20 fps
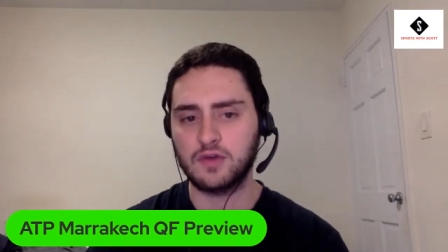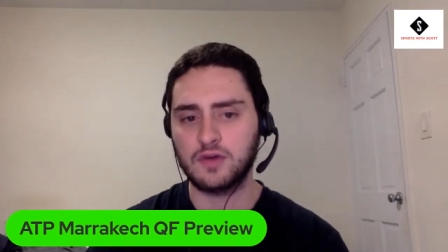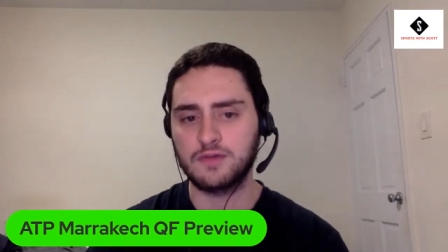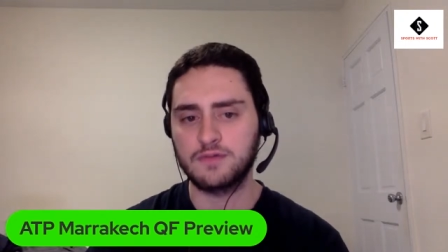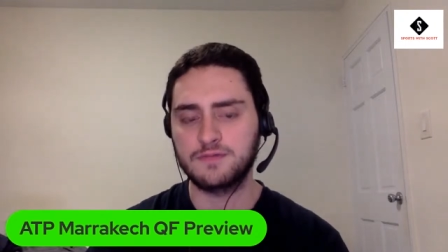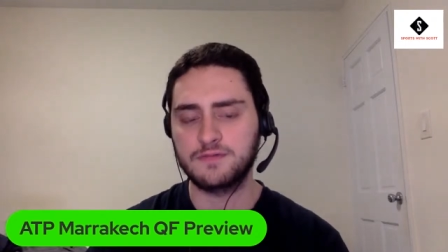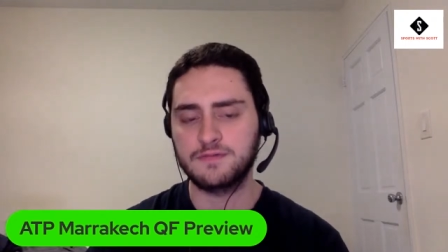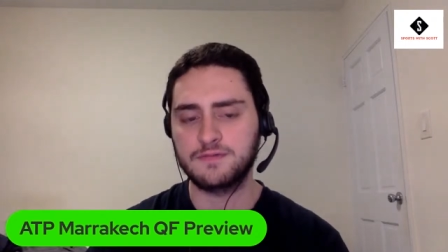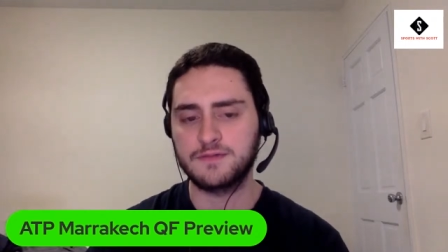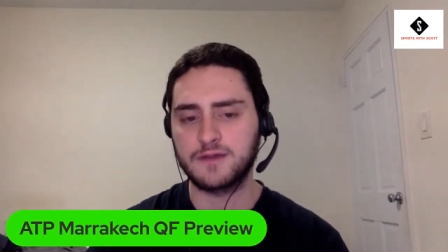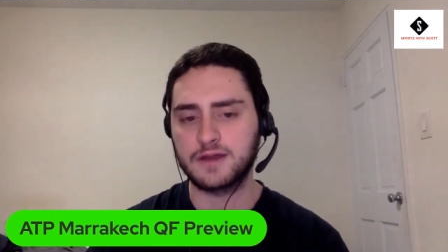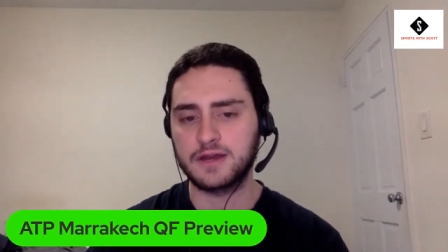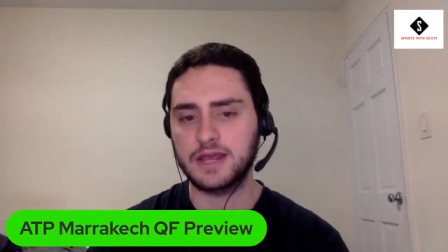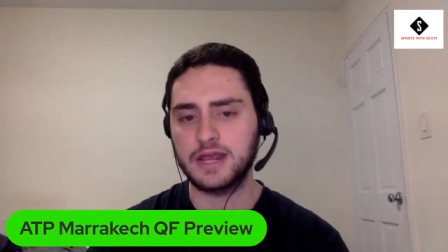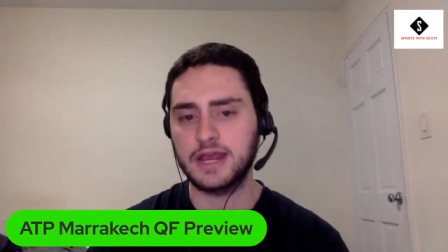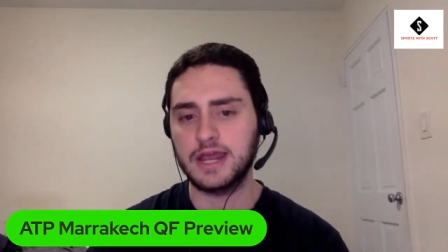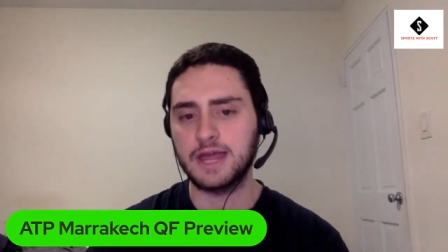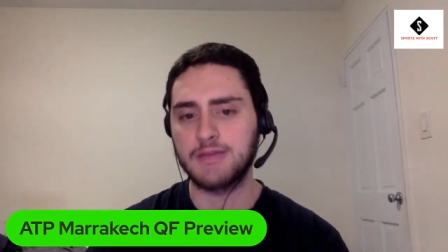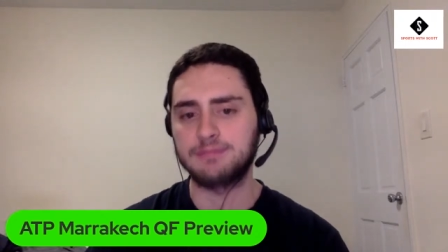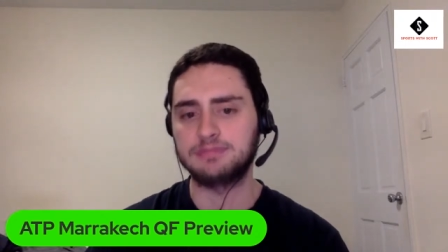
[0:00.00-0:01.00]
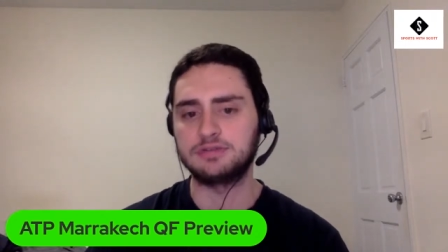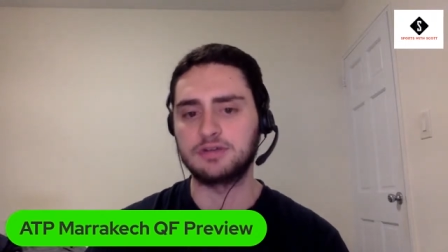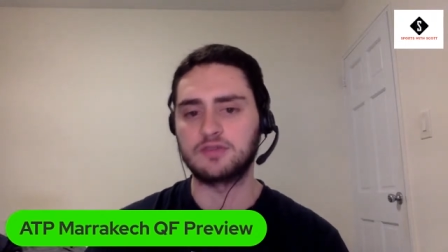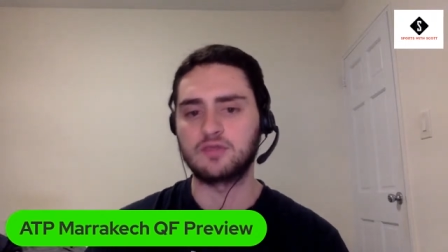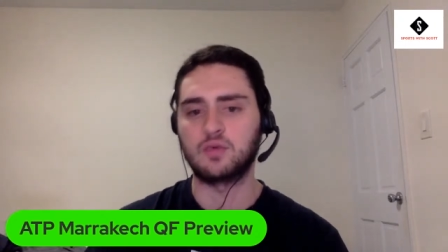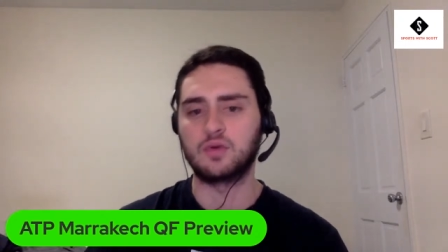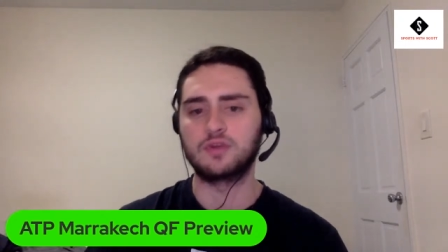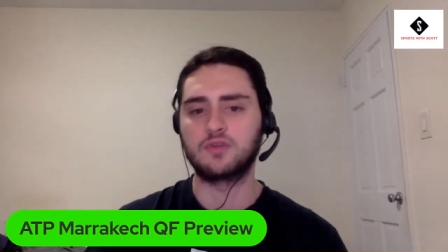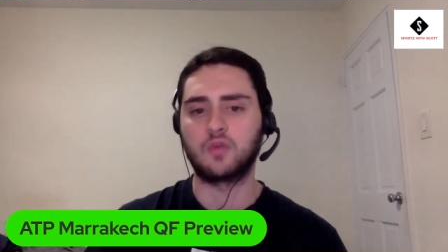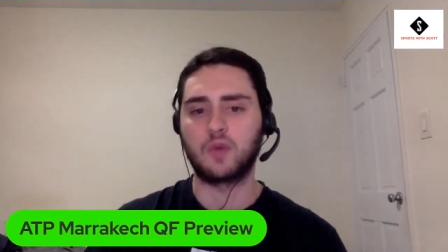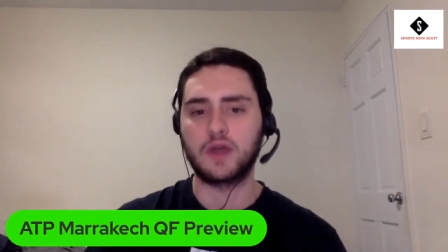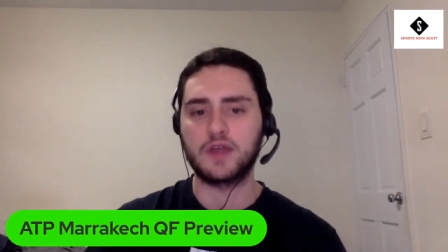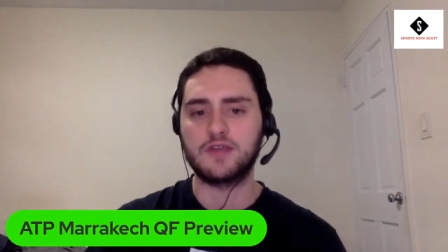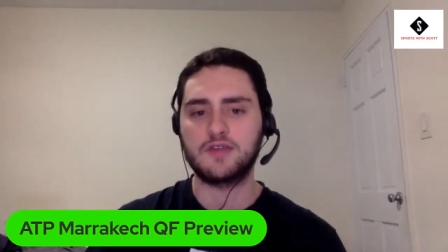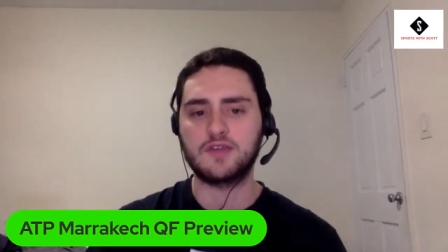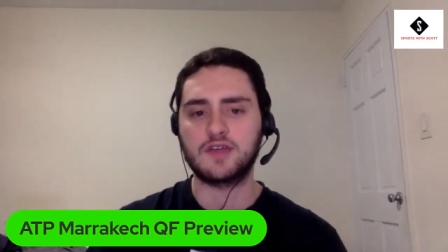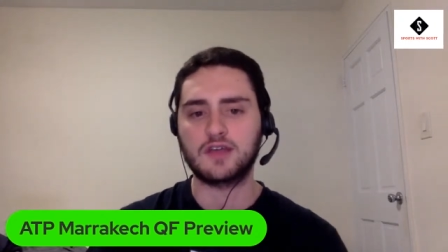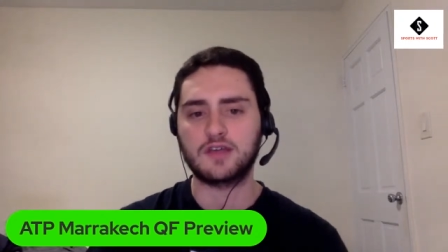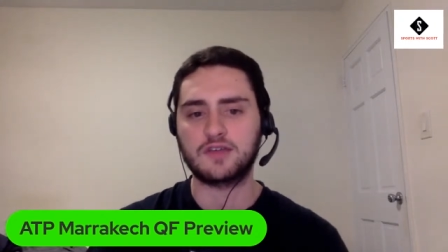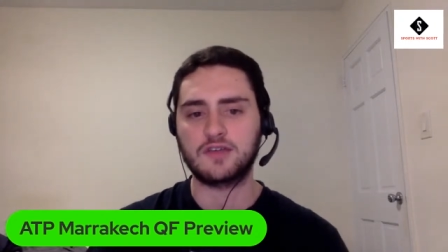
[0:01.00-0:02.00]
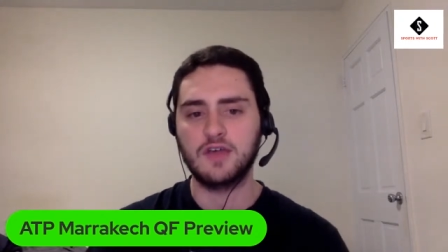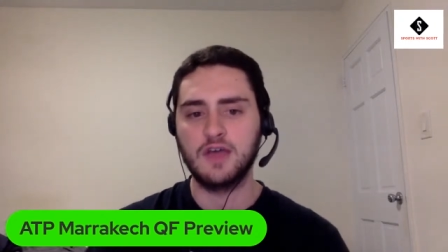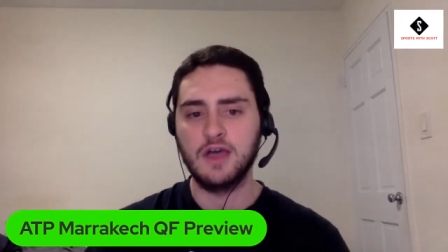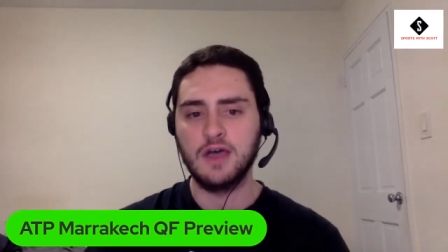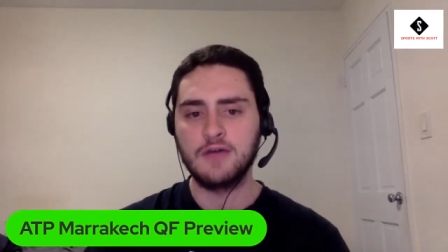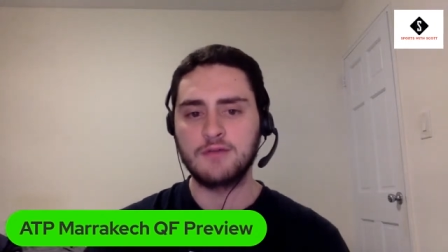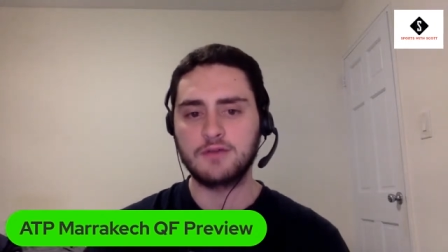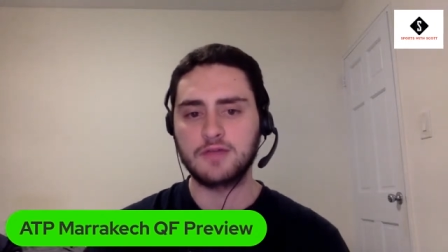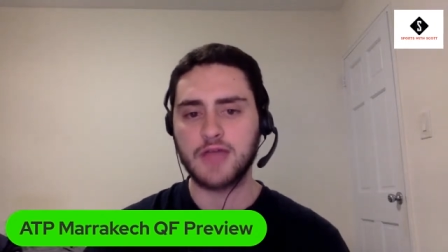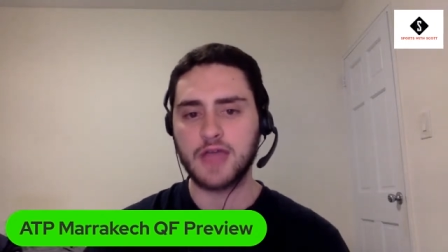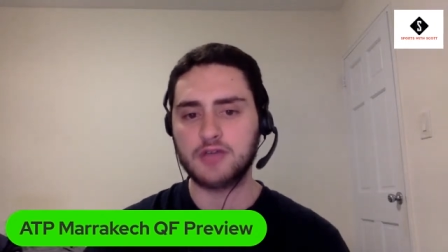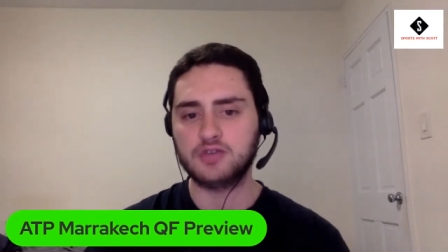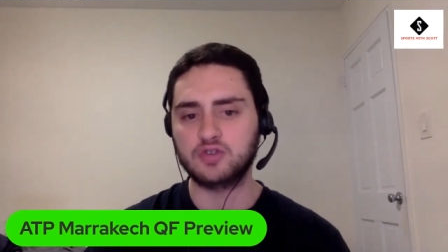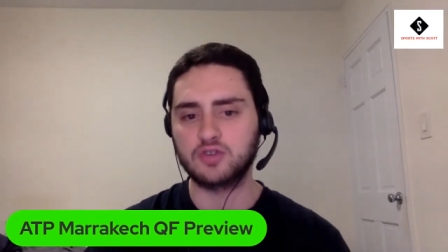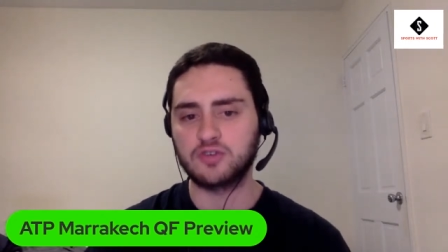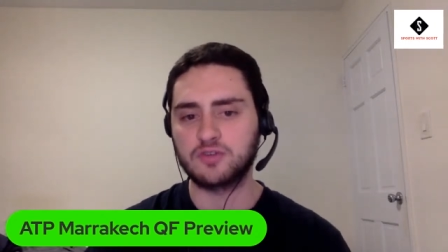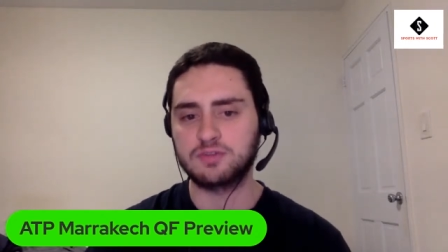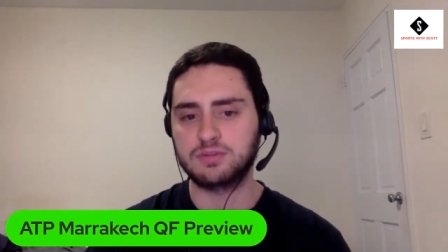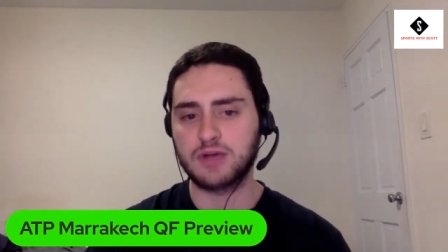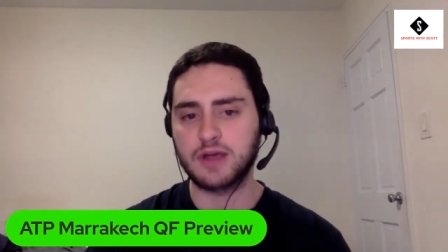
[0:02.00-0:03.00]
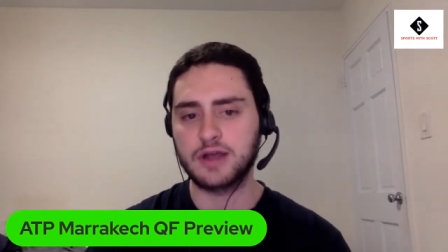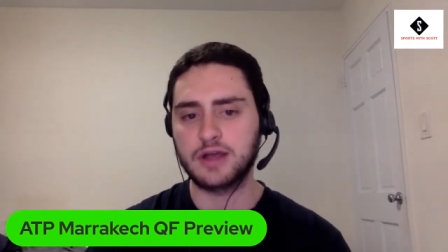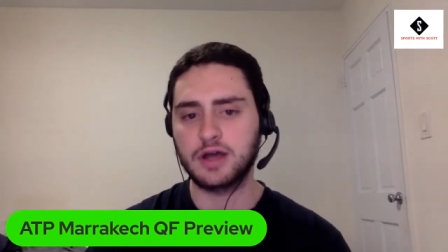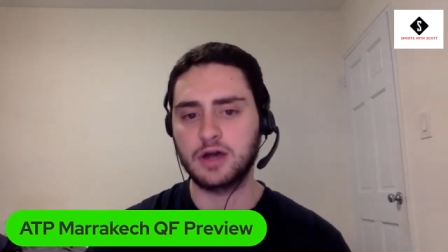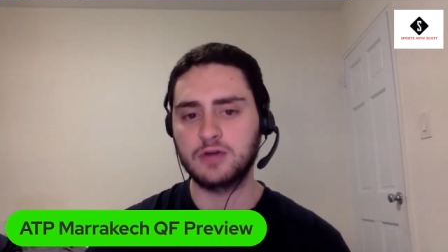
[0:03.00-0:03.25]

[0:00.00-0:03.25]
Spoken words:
You have Fognini at +126 for the actual spread.